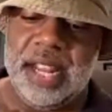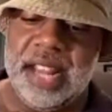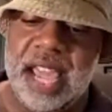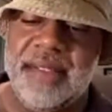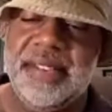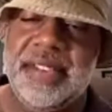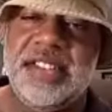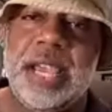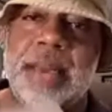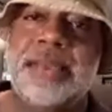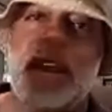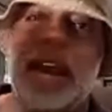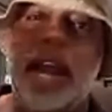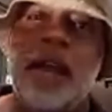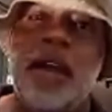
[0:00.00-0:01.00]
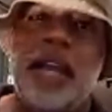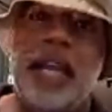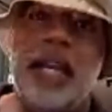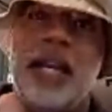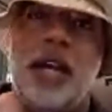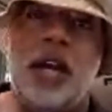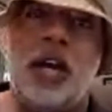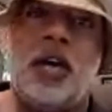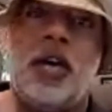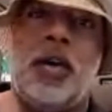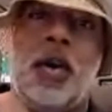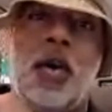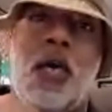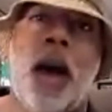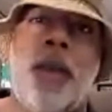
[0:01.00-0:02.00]
Davies and James R. Harrigan,
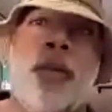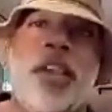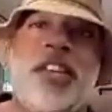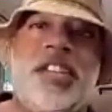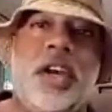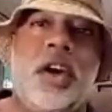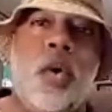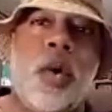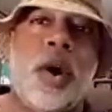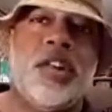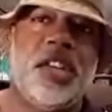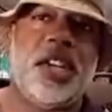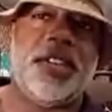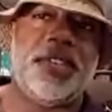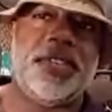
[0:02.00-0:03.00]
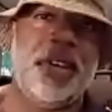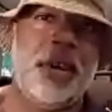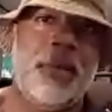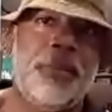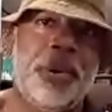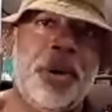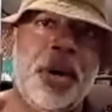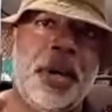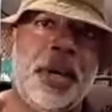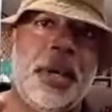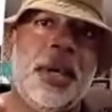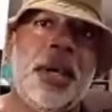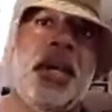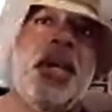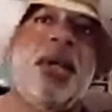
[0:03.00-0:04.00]
Cooperation and Coercion. This is a good book.
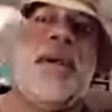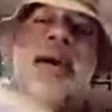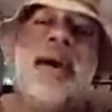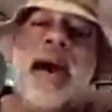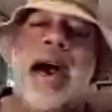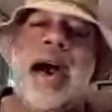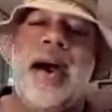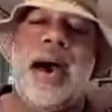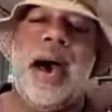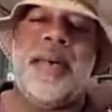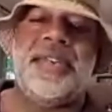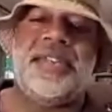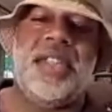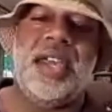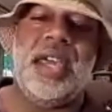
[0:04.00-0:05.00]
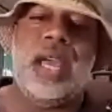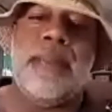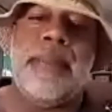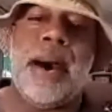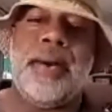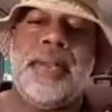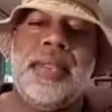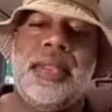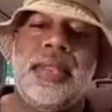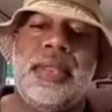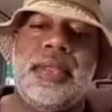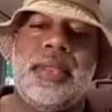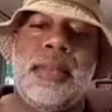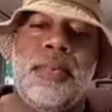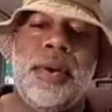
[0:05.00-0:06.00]
I was thinking about
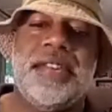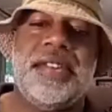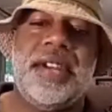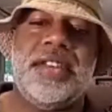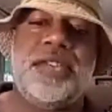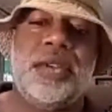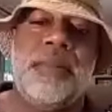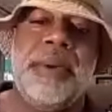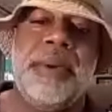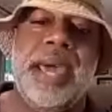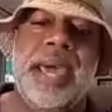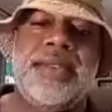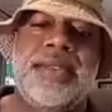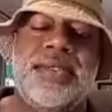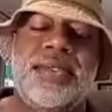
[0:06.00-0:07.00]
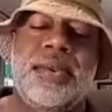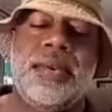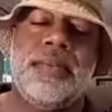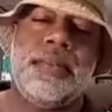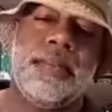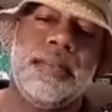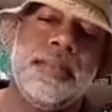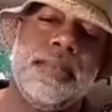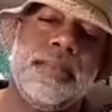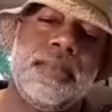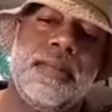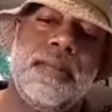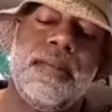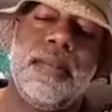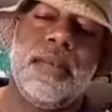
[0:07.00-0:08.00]
the presidential debates
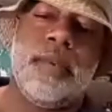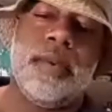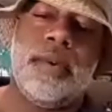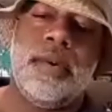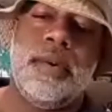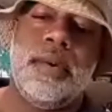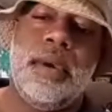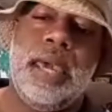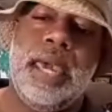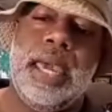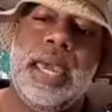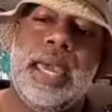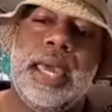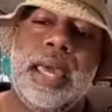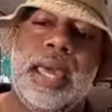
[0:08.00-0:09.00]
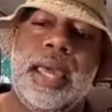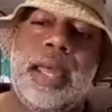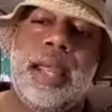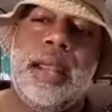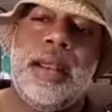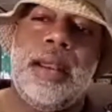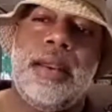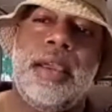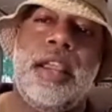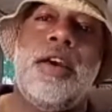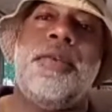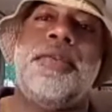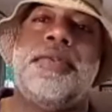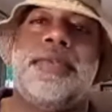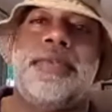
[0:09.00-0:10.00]
and,
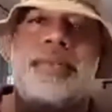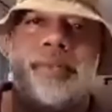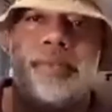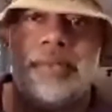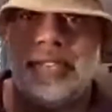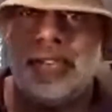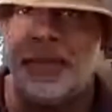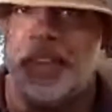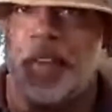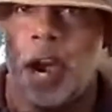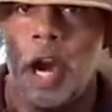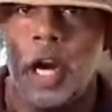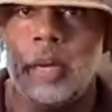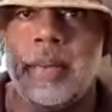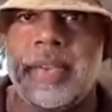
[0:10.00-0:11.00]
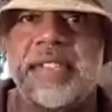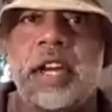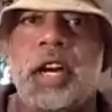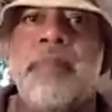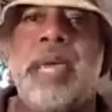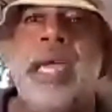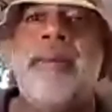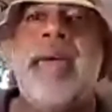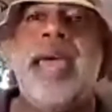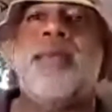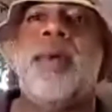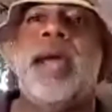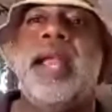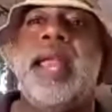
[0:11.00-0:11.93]
some of the arguments that are being made right